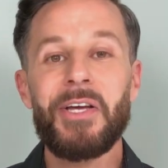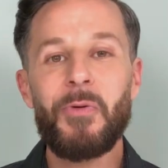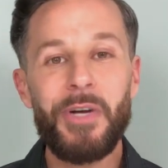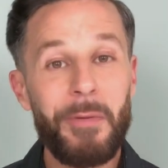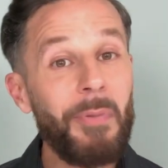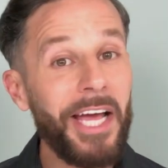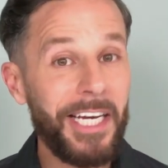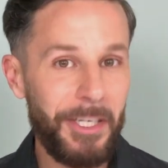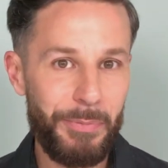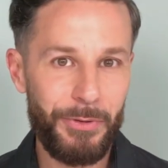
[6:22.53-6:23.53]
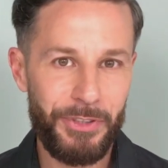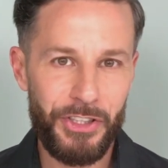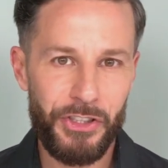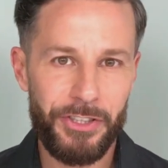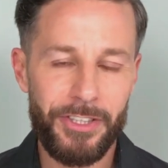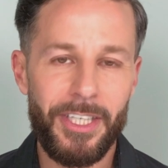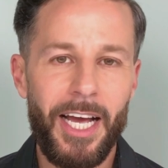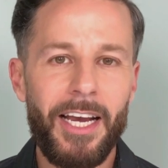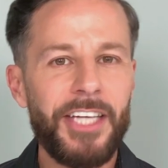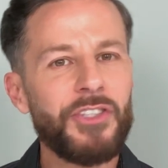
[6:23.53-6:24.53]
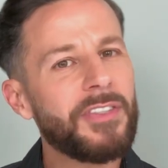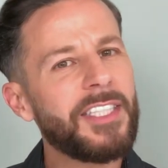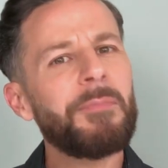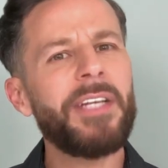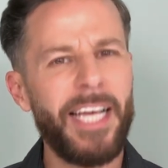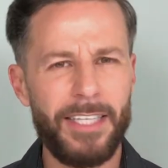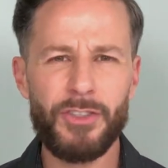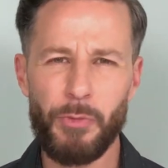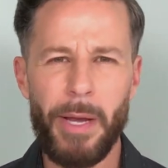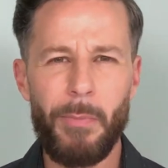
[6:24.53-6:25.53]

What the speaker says: When applying lip conditioner, I like to simply ask to my